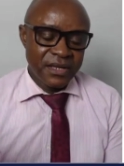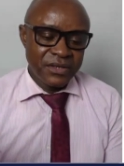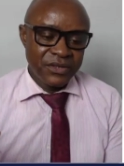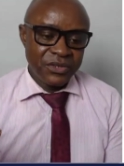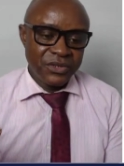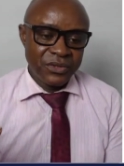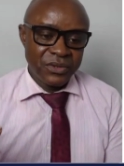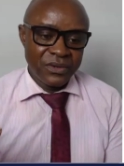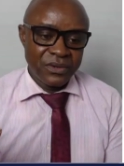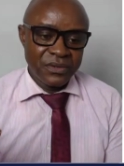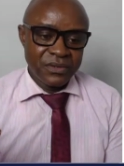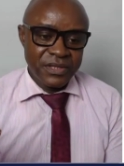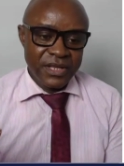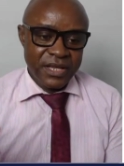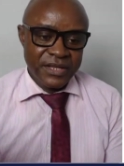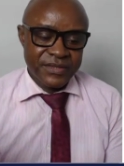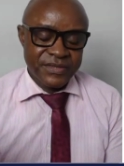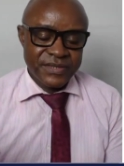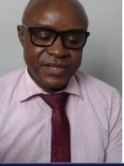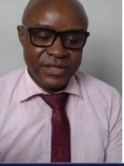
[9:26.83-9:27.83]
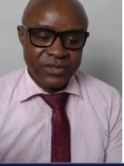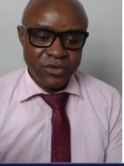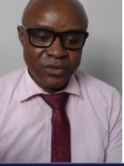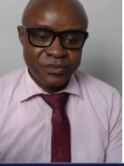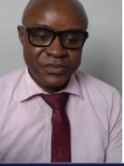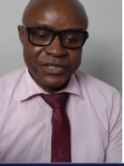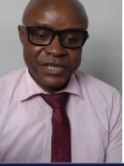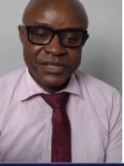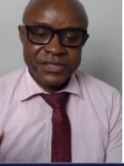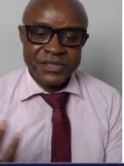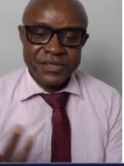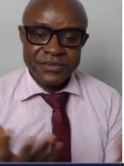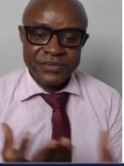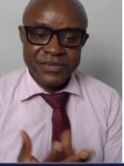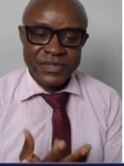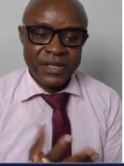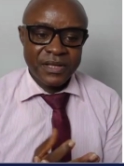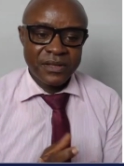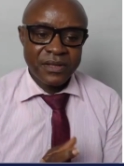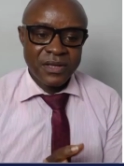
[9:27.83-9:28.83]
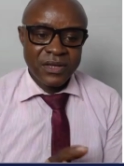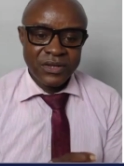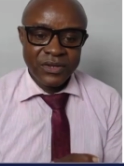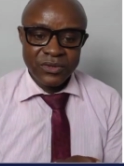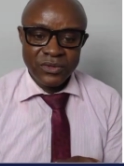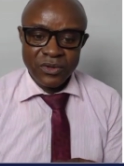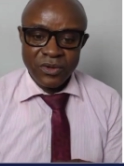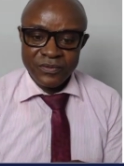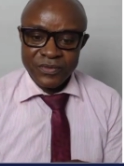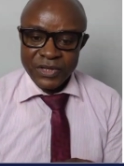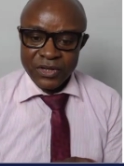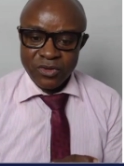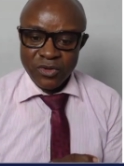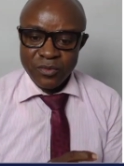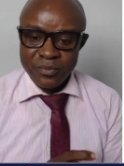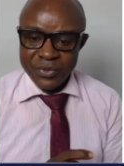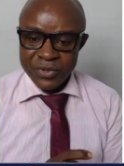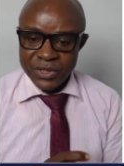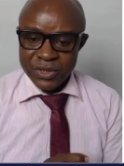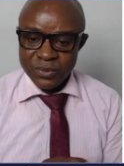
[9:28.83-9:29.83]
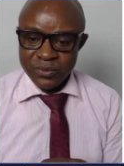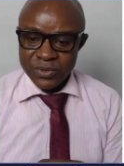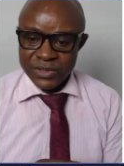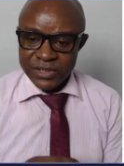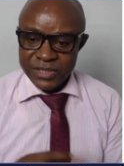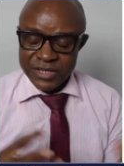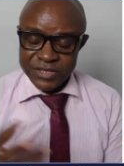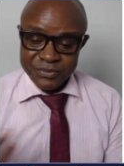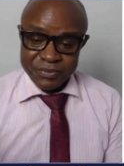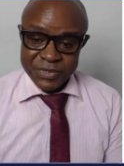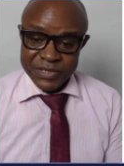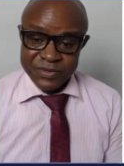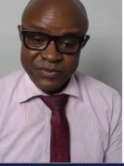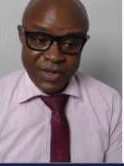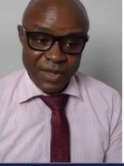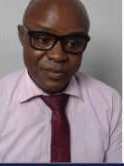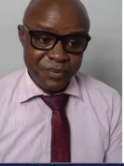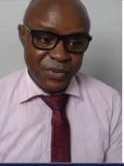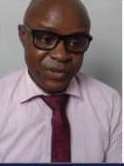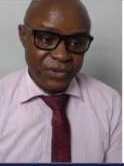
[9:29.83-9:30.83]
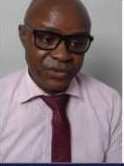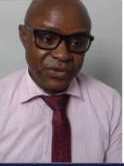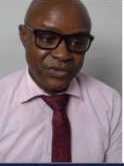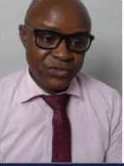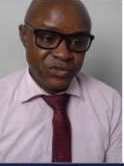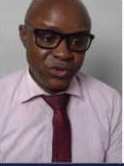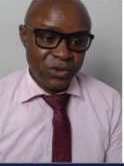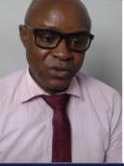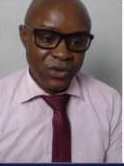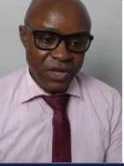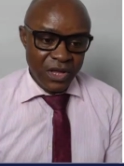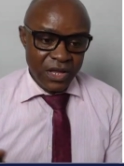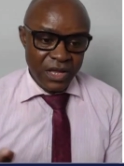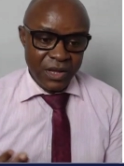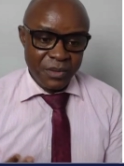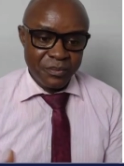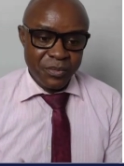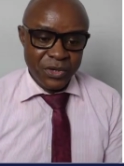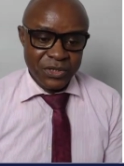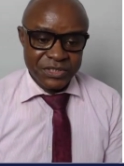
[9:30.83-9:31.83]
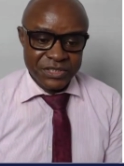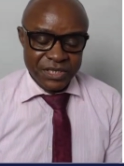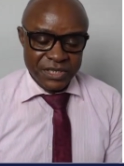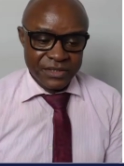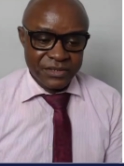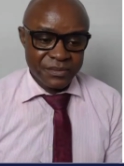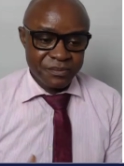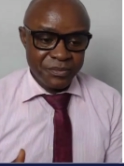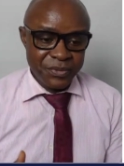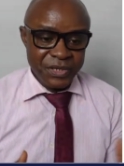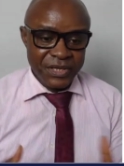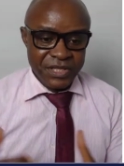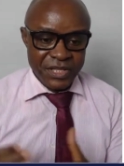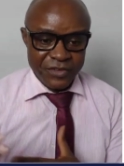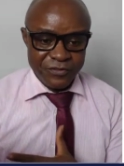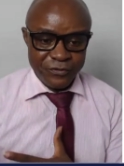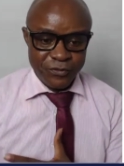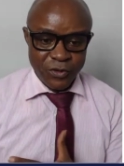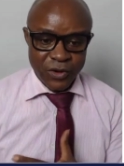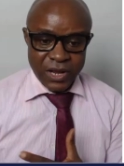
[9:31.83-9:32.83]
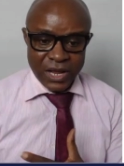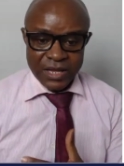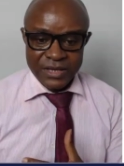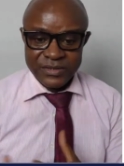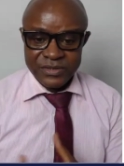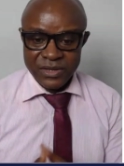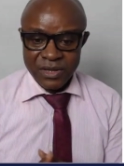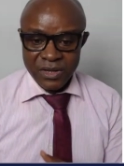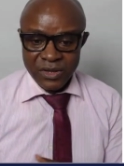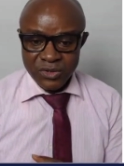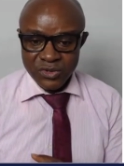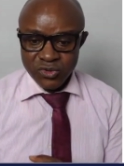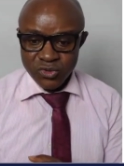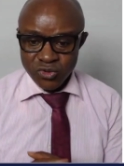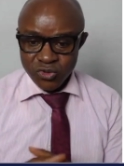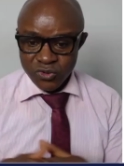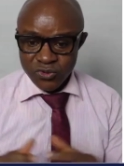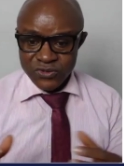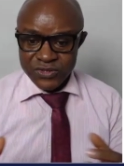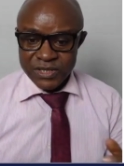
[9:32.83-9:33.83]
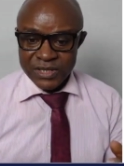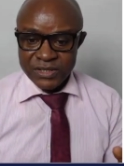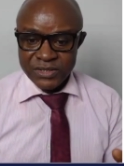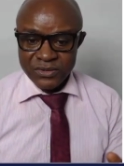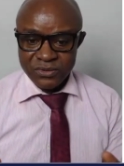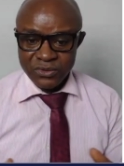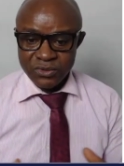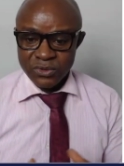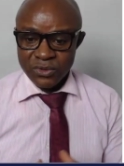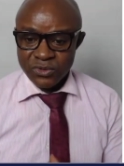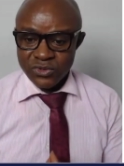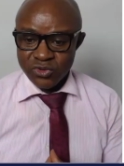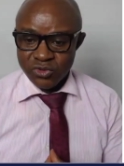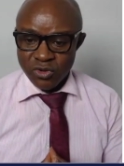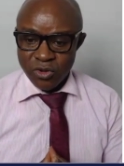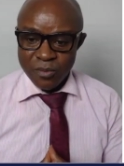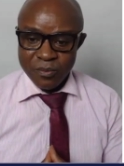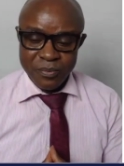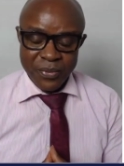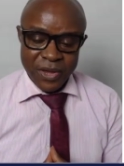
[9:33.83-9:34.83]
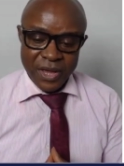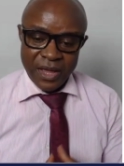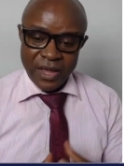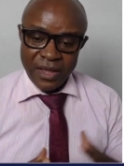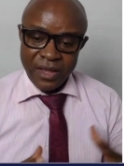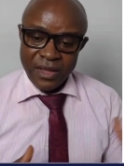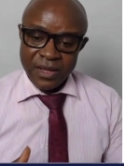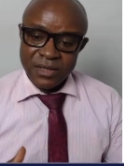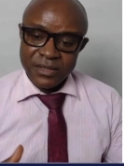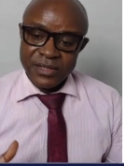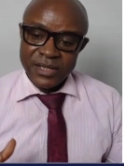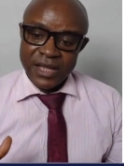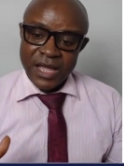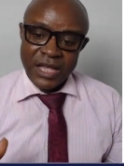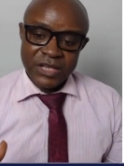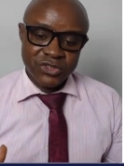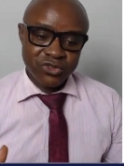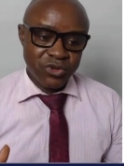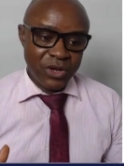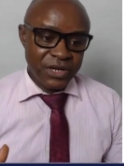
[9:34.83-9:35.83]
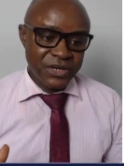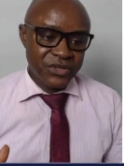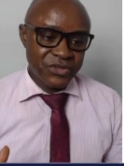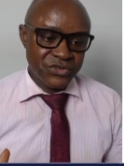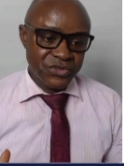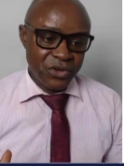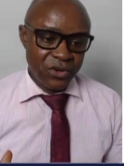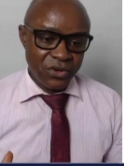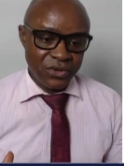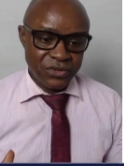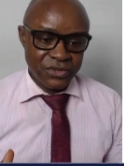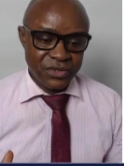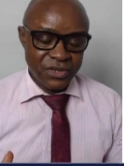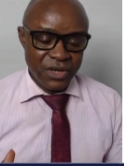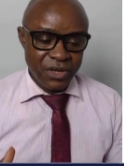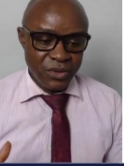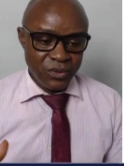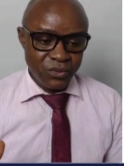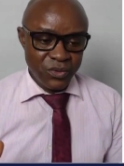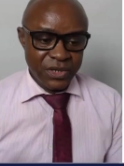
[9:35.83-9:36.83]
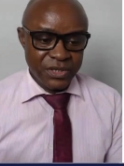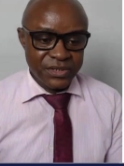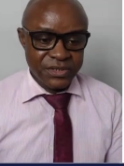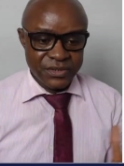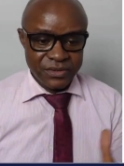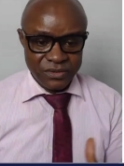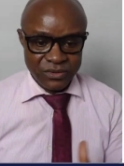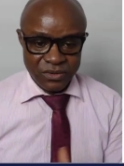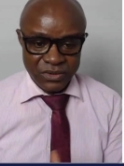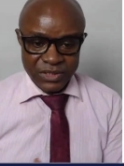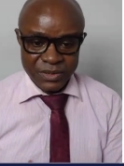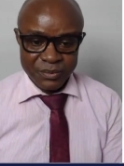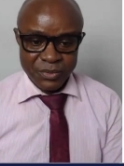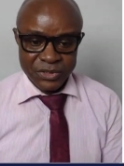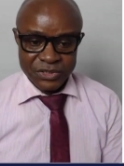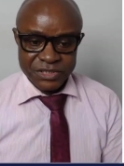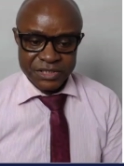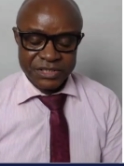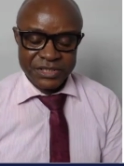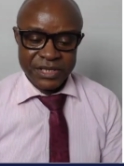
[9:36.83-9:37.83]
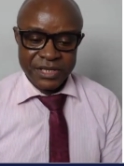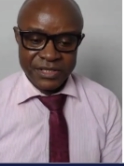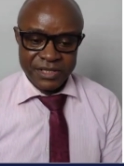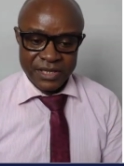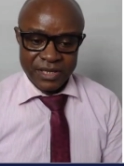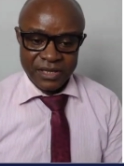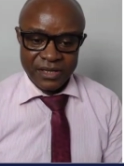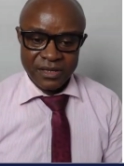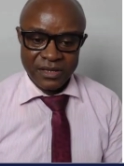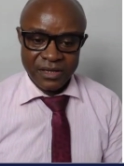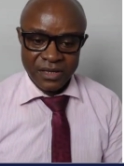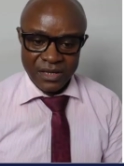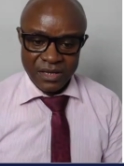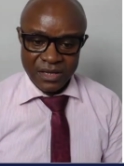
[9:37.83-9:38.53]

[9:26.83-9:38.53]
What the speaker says: There are set objectives that the company within a specified period. So a budget being a forecast, you use it to compare the actual results with the budgeted